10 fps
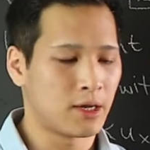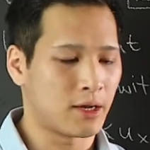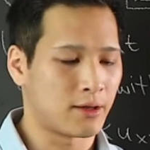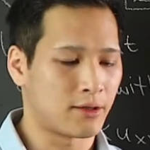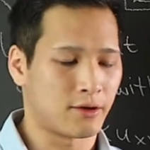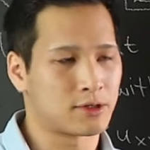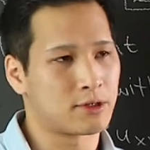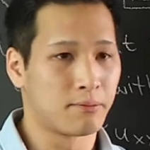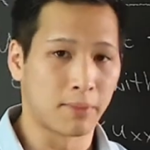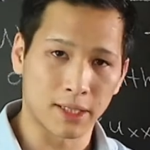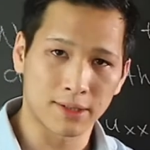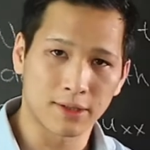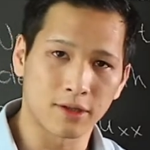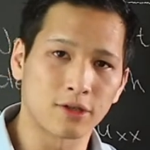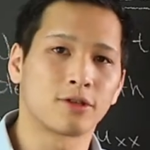and there's mixed
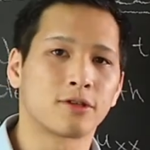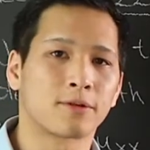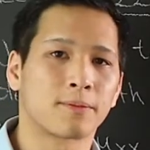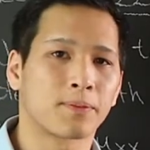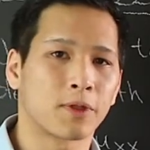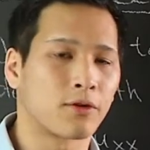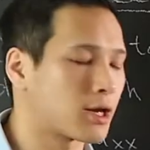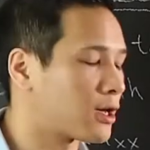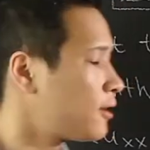conditions. Okay?